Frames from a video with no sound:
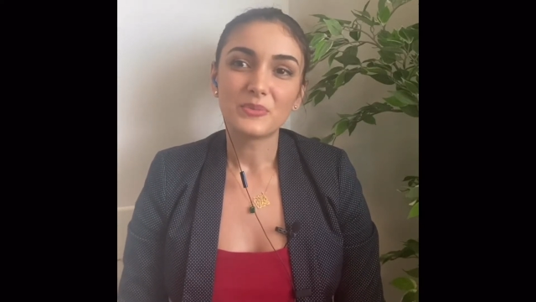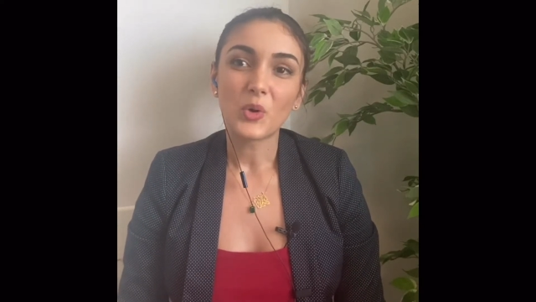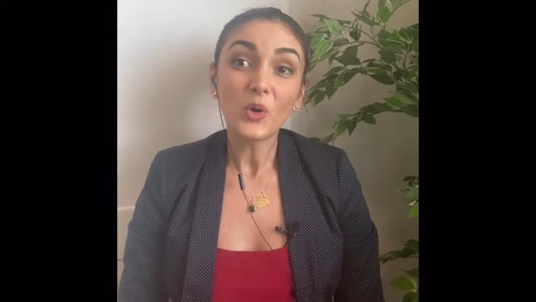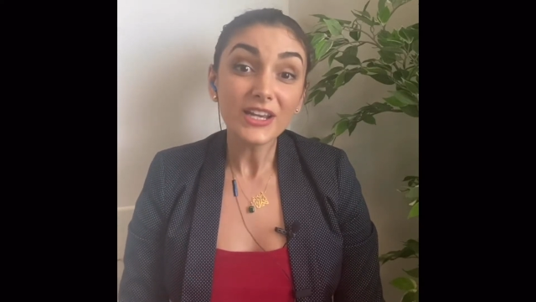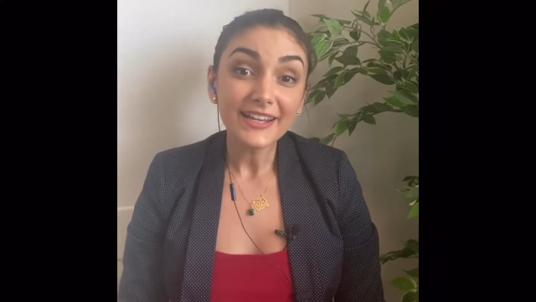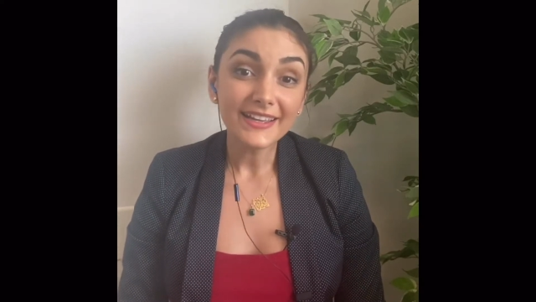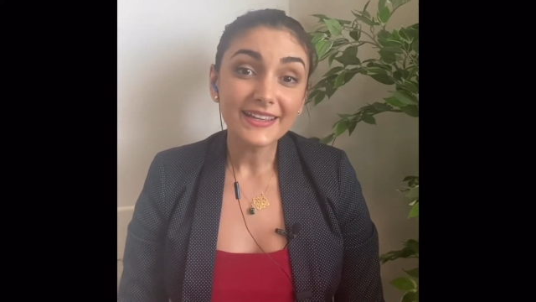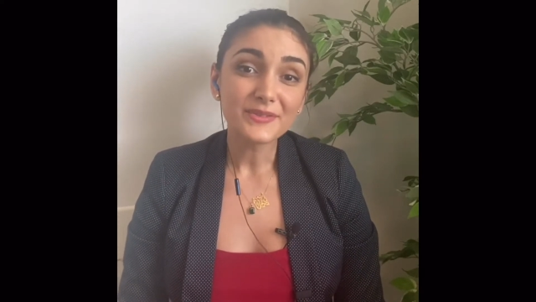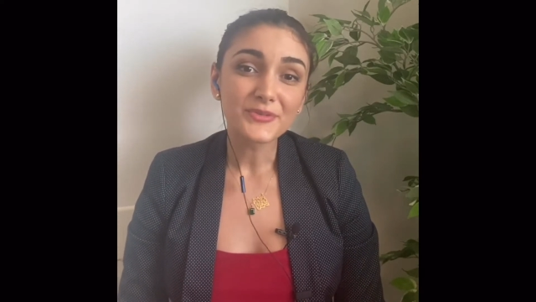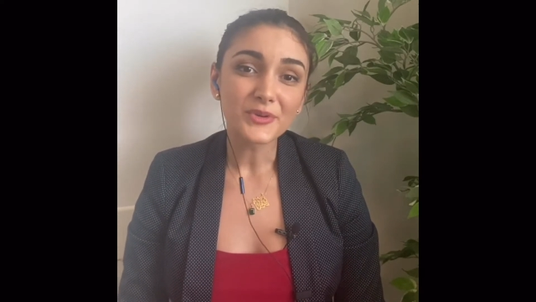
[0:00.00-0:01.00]

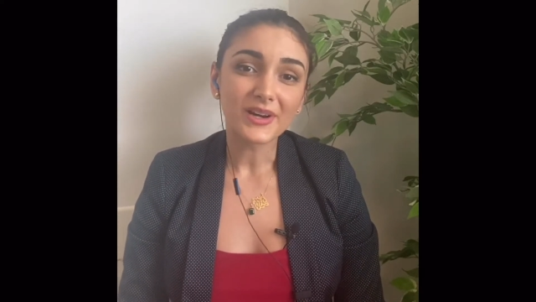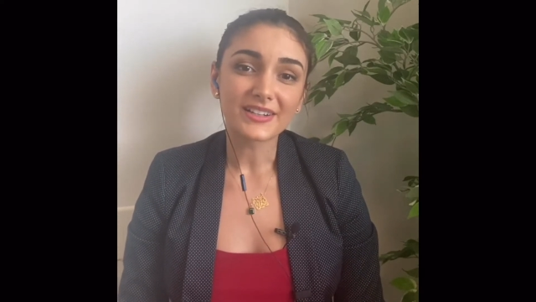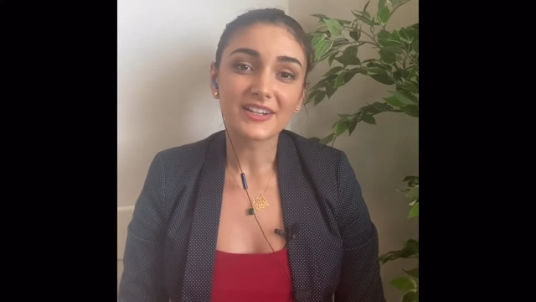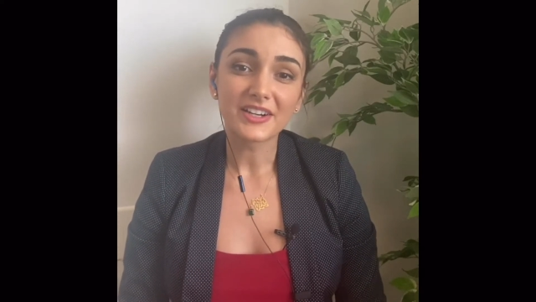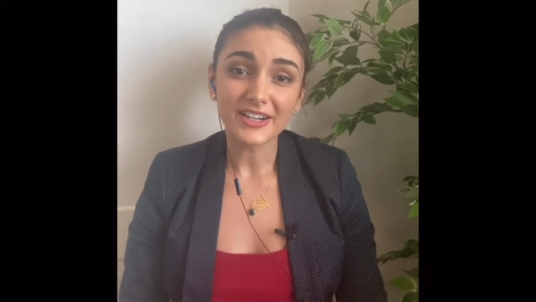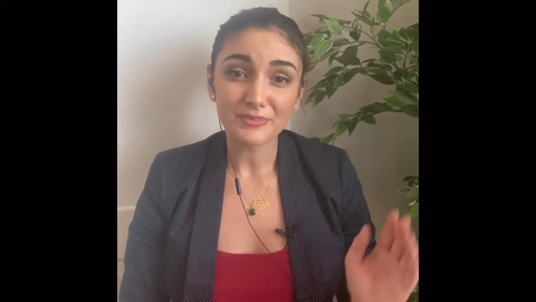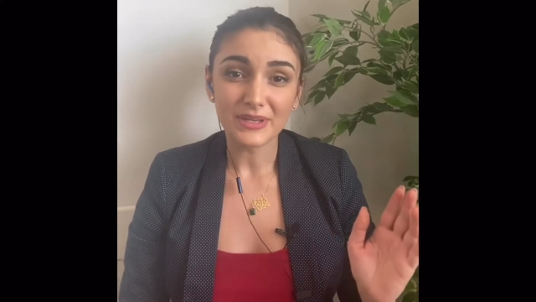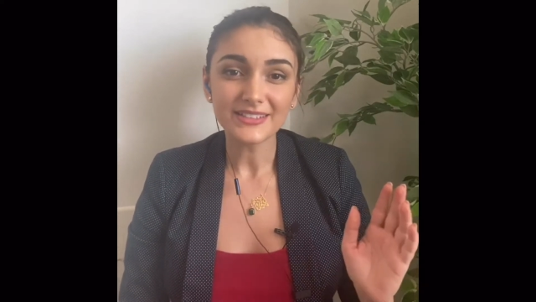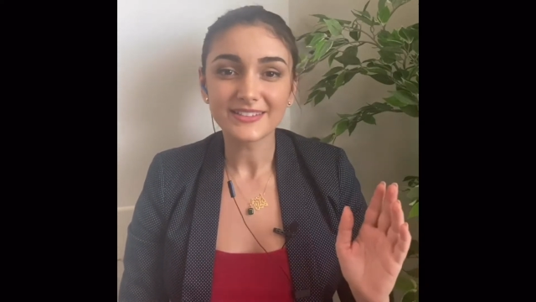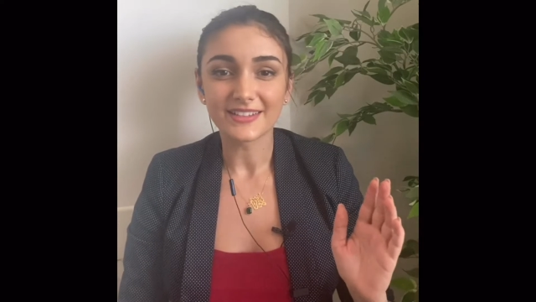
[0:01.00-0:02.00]
only if you are a
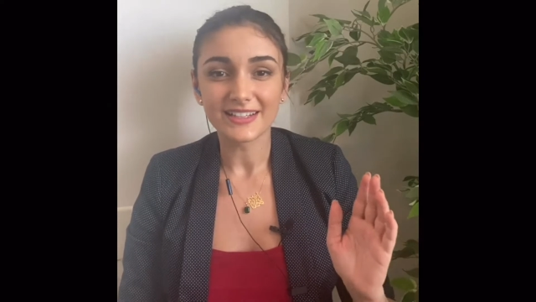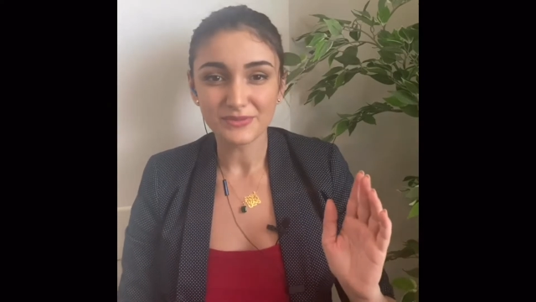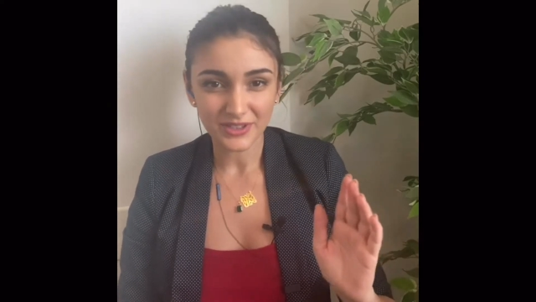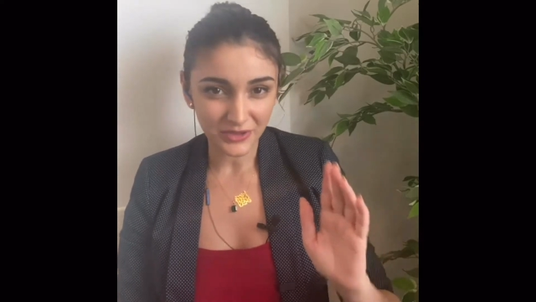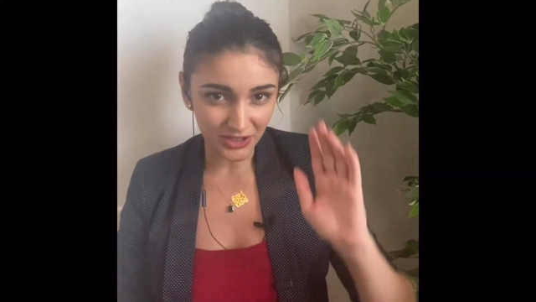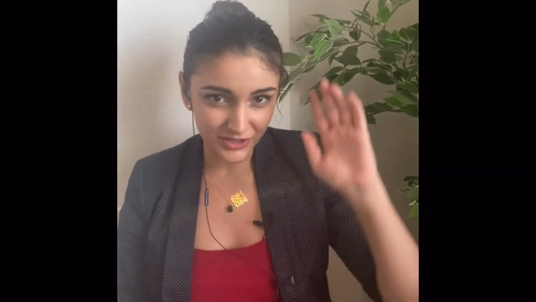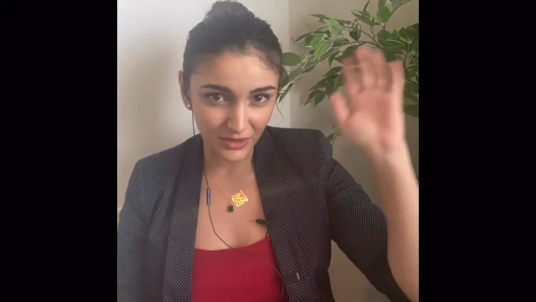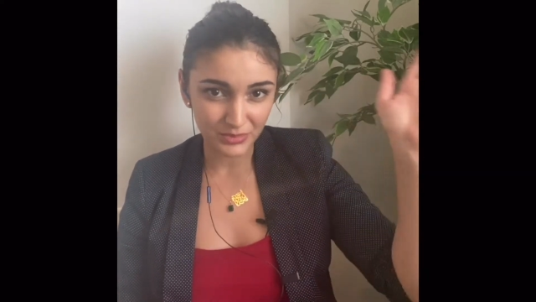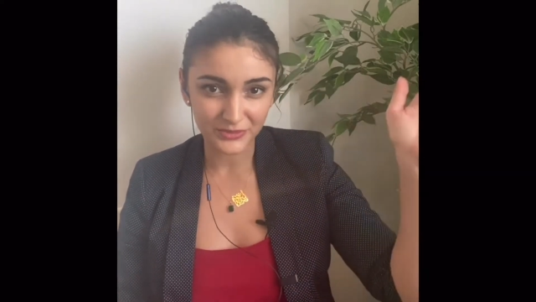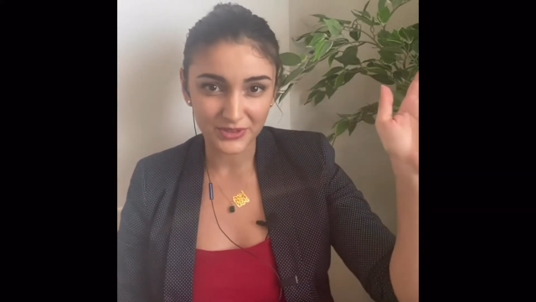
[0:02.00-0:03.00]
hermit living on
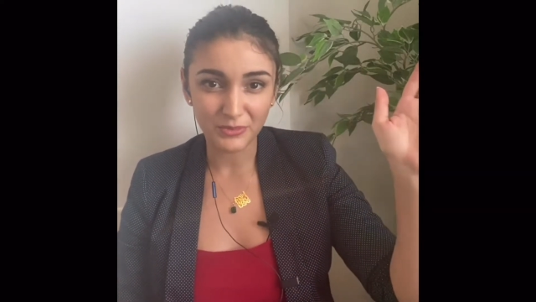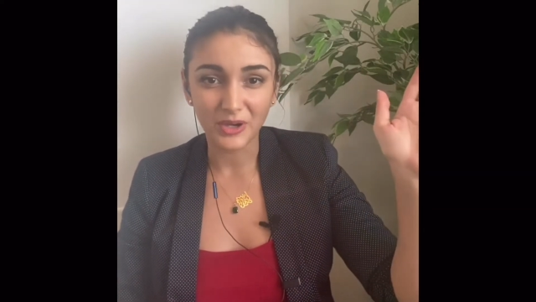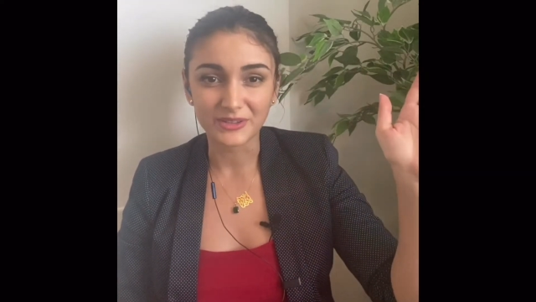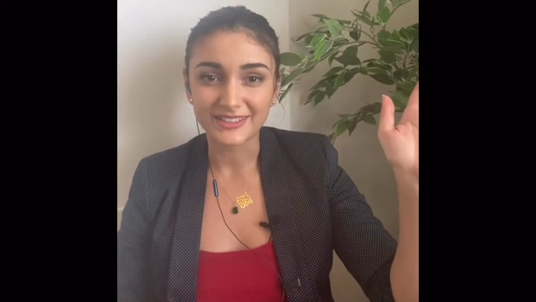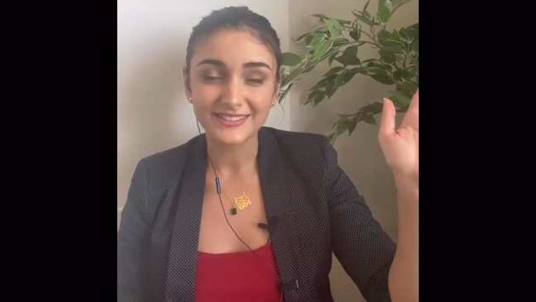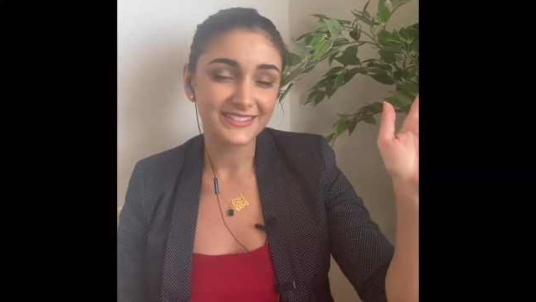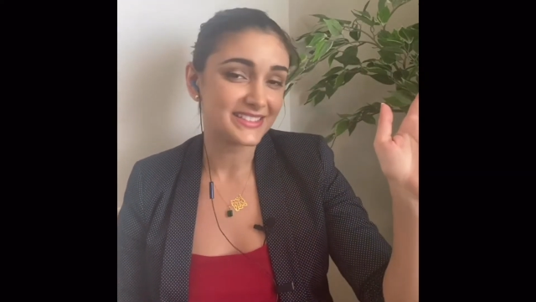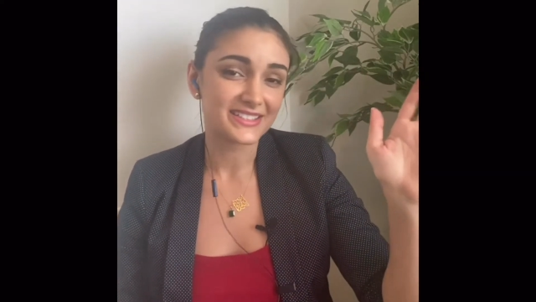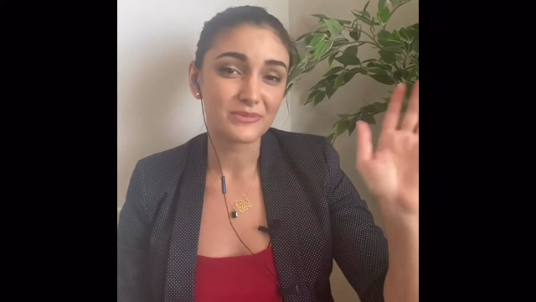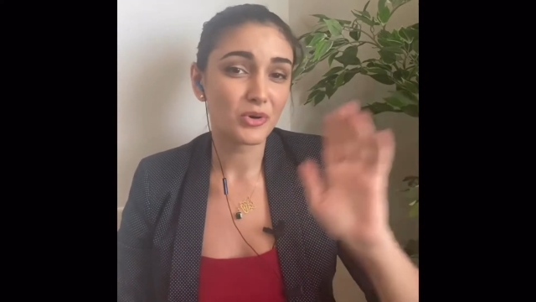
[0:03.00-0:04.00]
top of the mountain
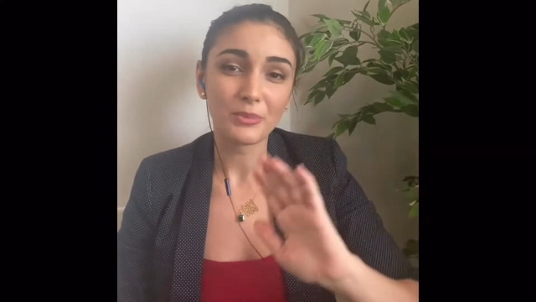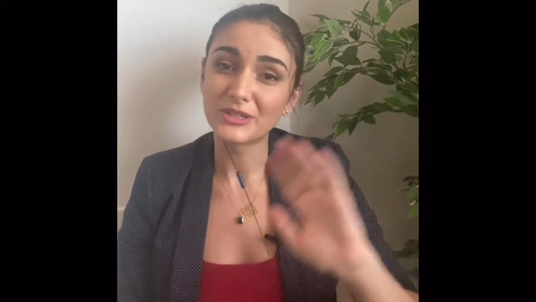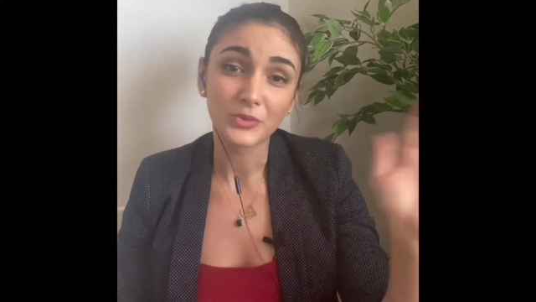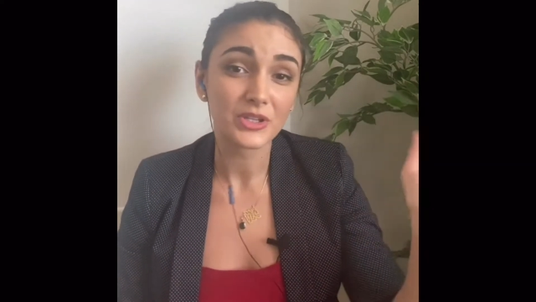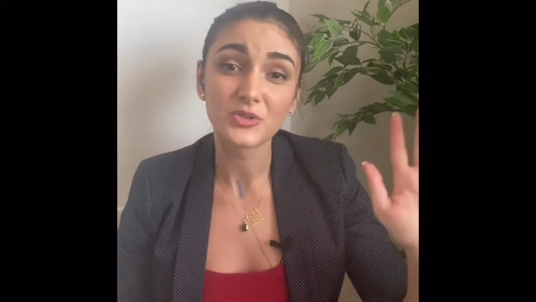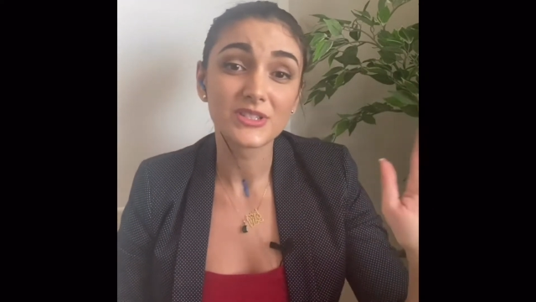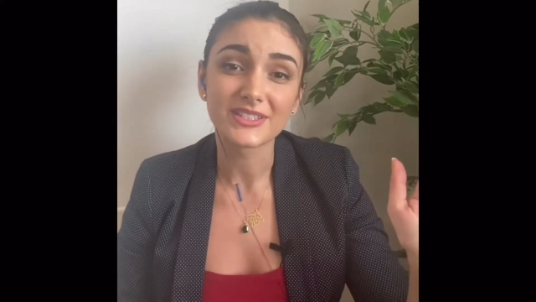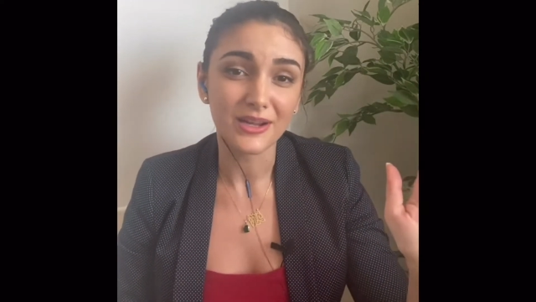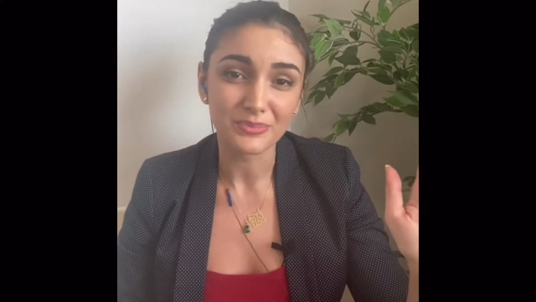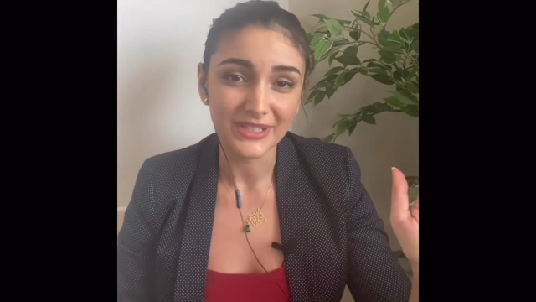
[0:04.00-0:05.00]
is the moment when you'll
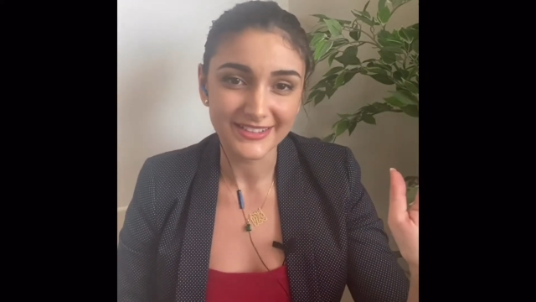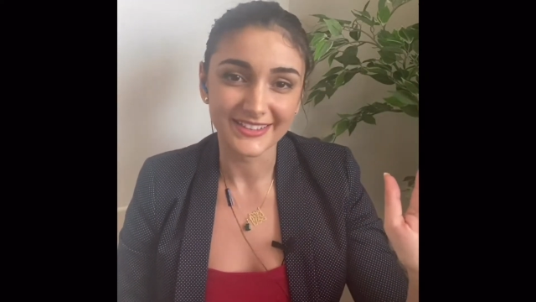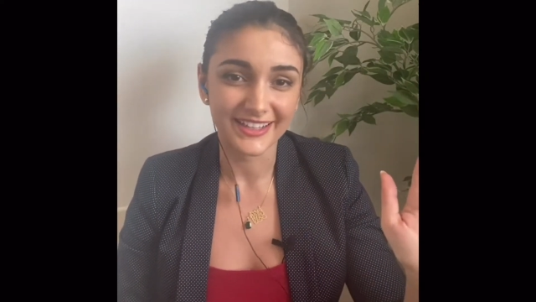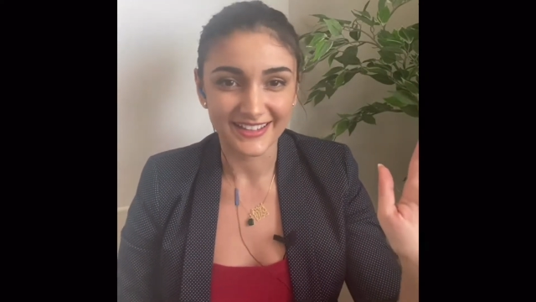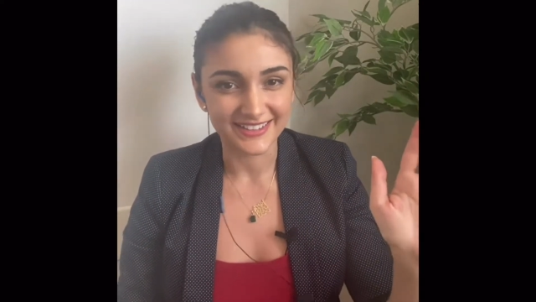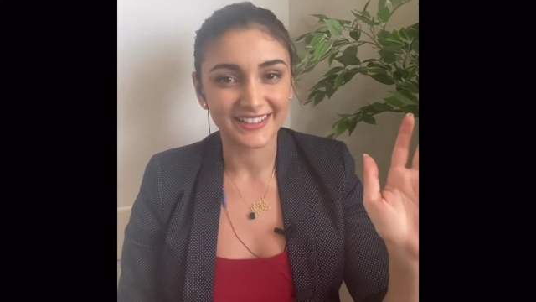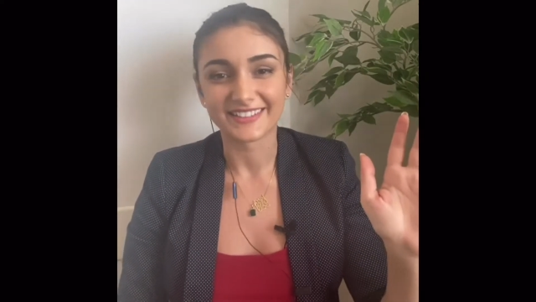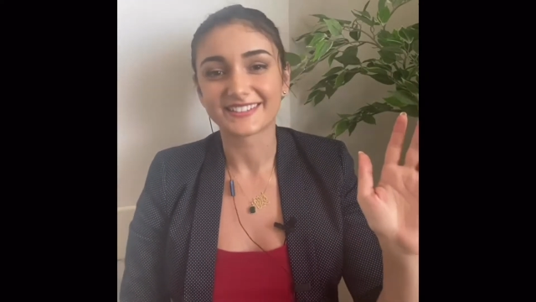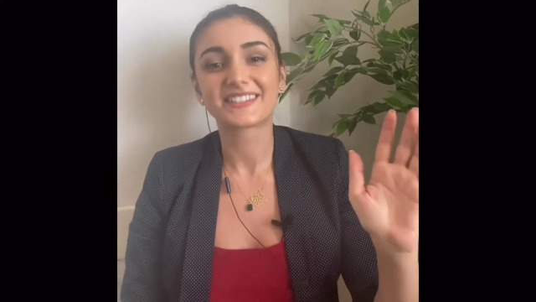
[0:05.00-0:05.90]
stop needing etiquette.